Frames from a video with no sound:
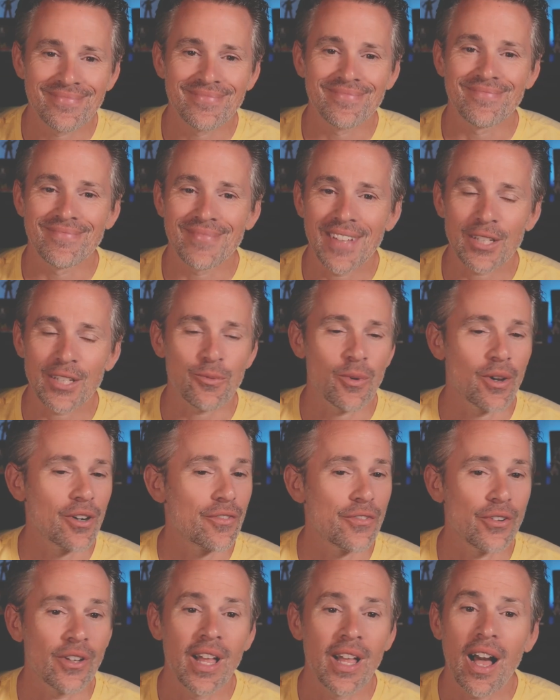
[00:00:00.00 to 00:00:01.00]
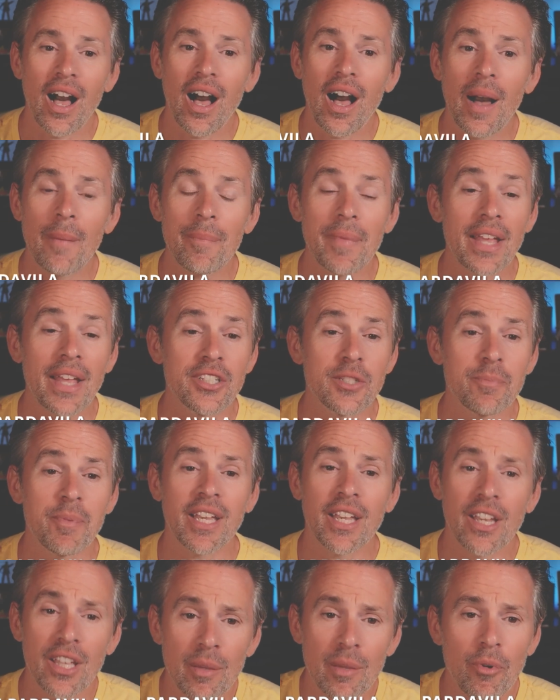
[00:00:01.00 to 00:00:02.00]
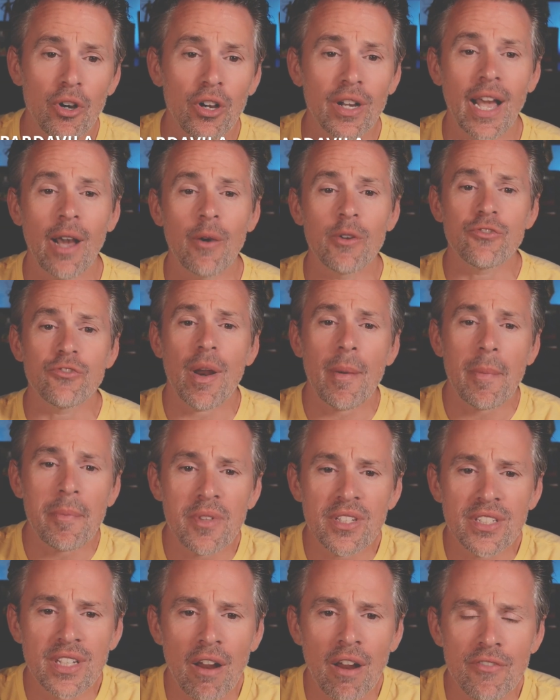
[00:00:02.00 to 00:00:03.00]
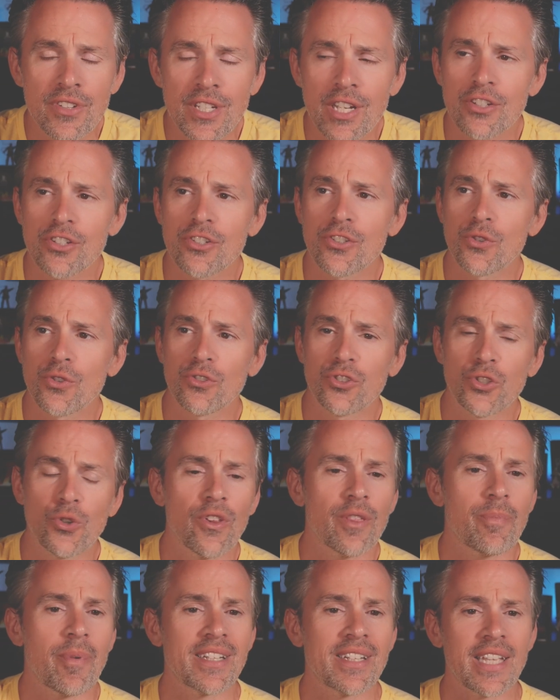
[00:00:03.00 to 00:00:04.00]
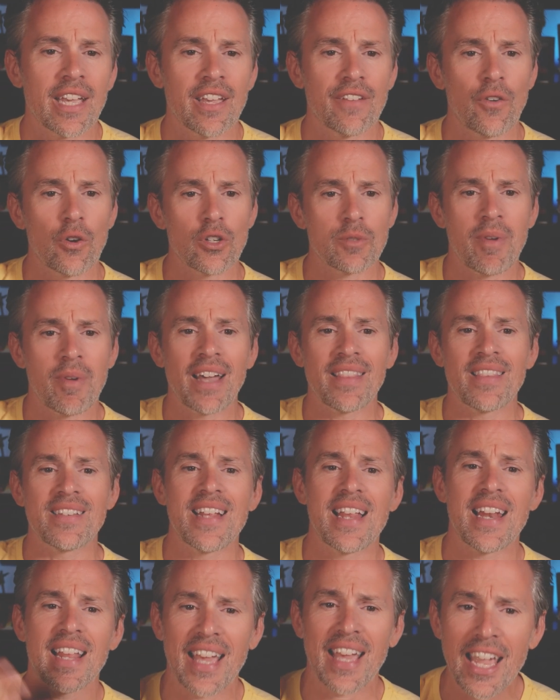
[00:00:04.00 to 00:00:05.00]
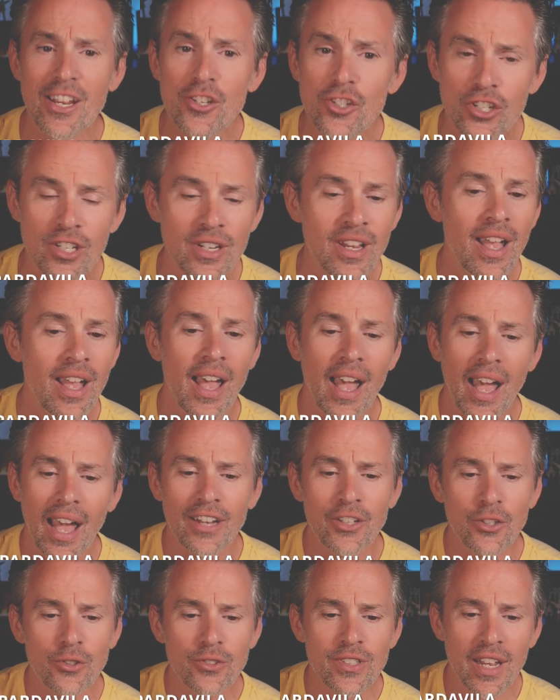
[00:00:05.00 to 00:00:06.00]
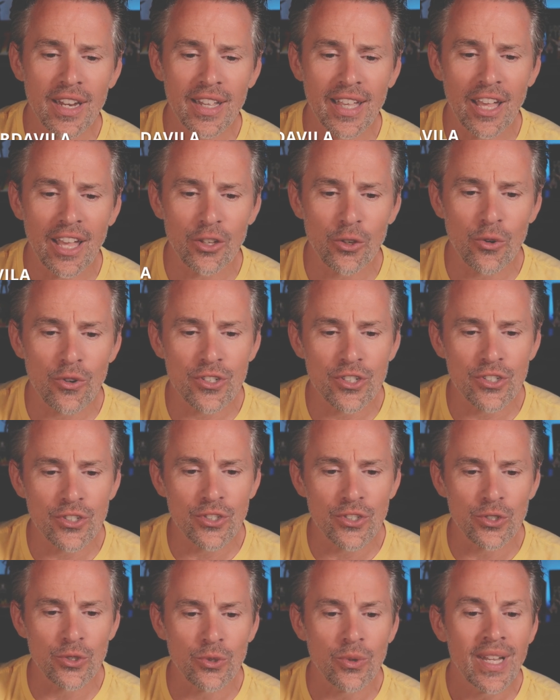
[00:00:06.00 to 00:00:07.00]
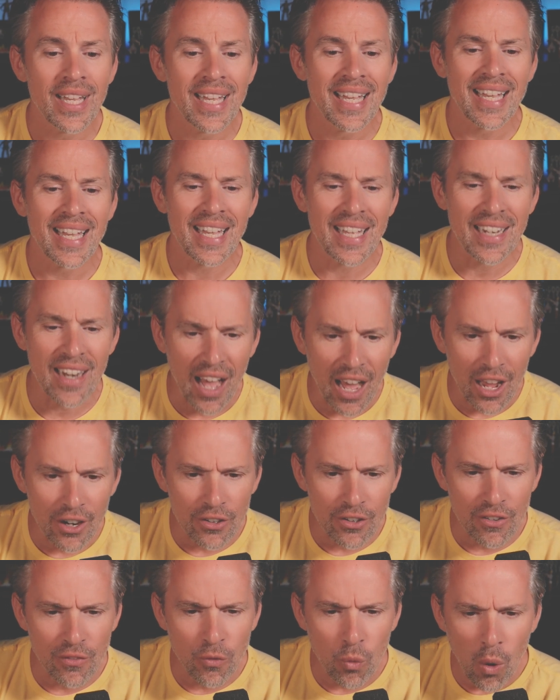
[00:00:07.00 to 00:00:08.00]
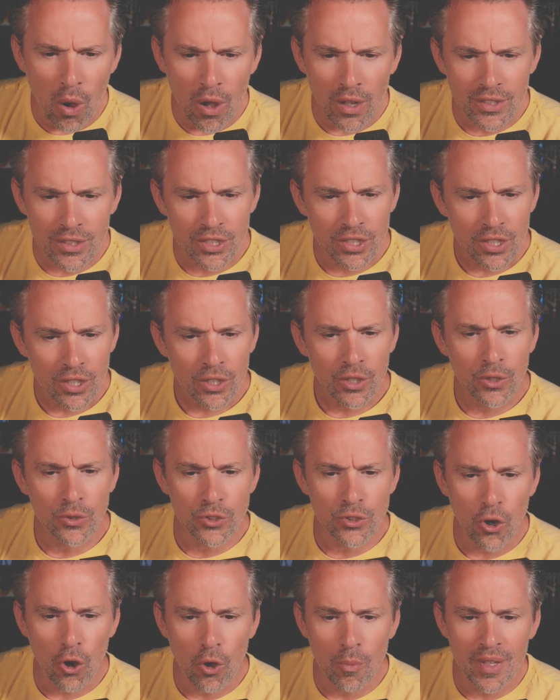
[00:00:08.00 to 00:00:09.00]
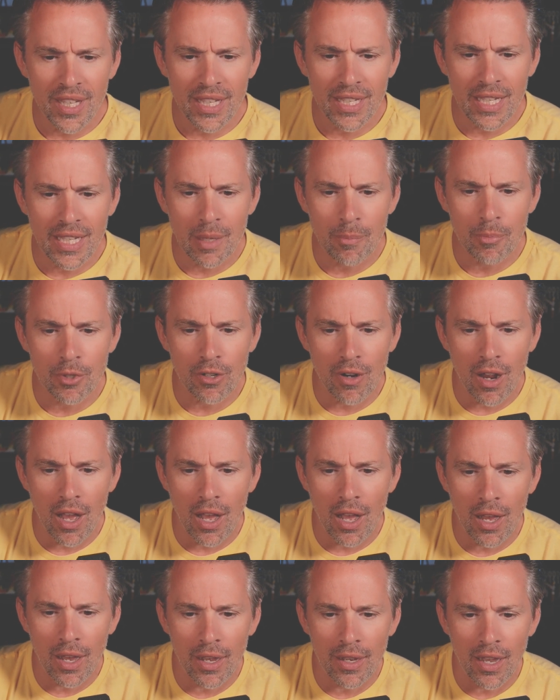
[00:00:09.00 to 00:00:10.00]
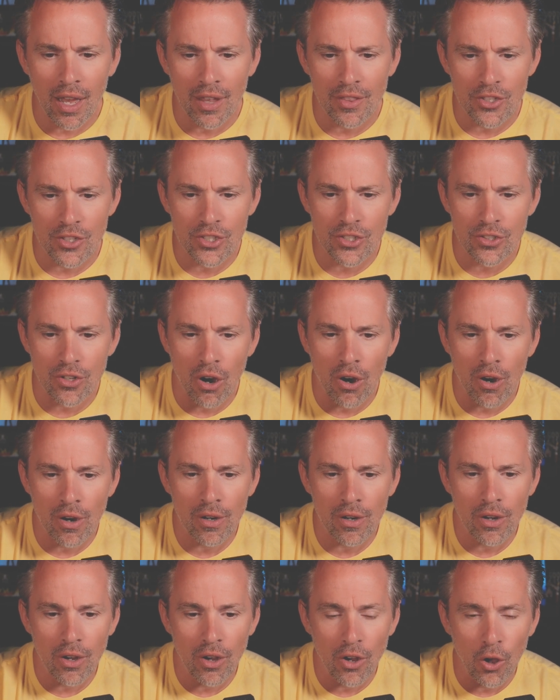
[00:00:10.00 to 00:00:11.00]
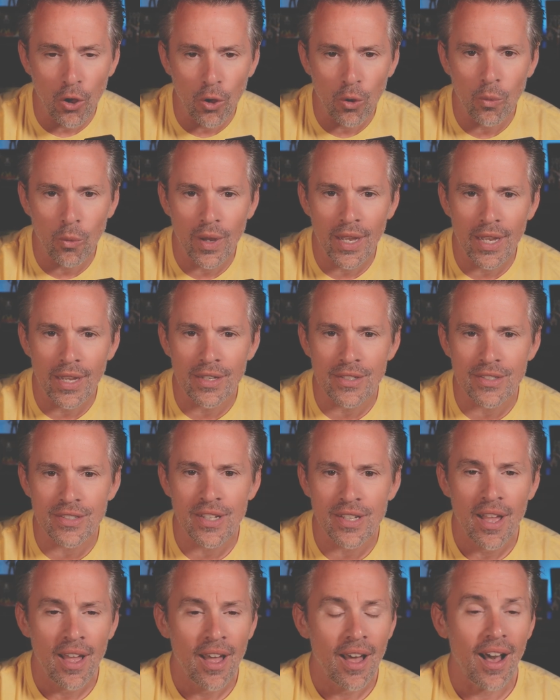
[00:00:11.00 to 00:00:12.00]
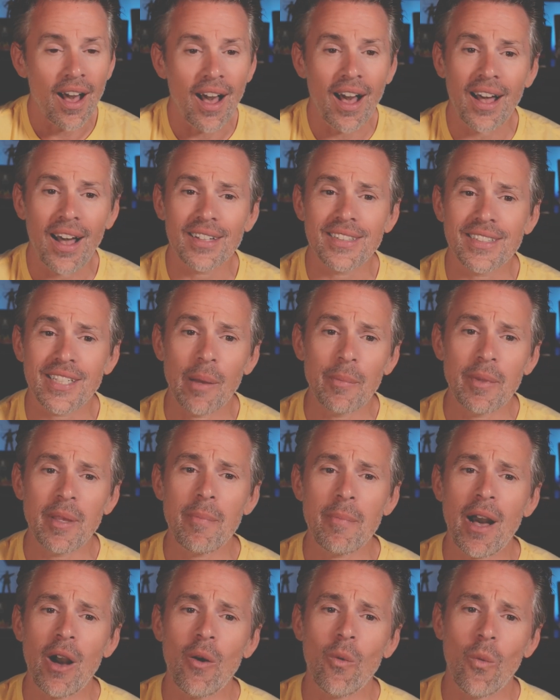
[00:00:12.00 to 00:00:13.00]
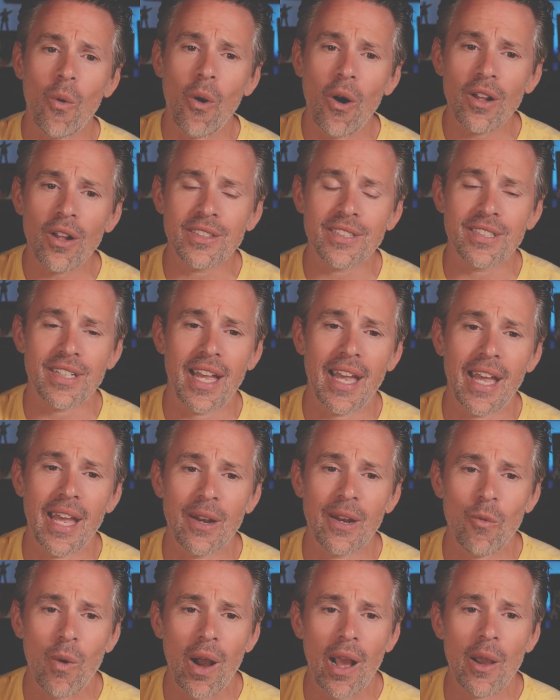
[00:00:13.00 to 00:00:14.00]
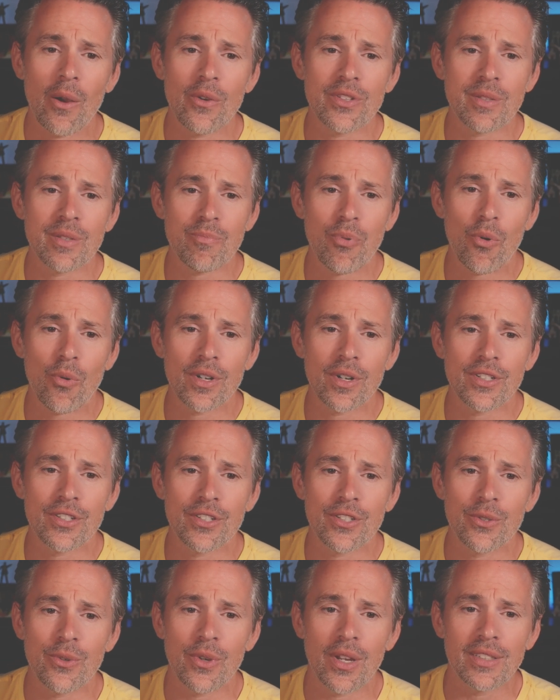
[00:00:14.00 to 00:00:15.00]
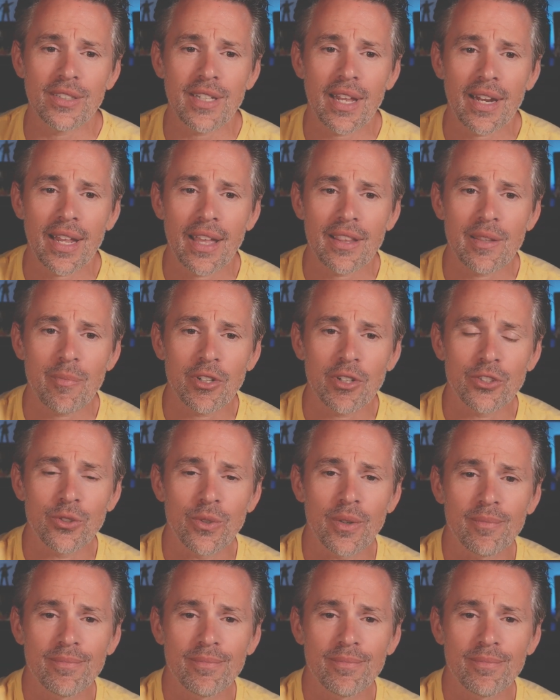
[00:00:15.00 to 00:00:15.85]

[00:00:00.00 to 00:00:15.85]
That's wonderful. And speaking of the book, I always wrap up these conversations, Judith, by taking folks behind the dedication. And you dedicate yours to in honor of Walt, who told me, keep your eye on the star always. Tell me about Walt and why it was important to dedicate the book to him.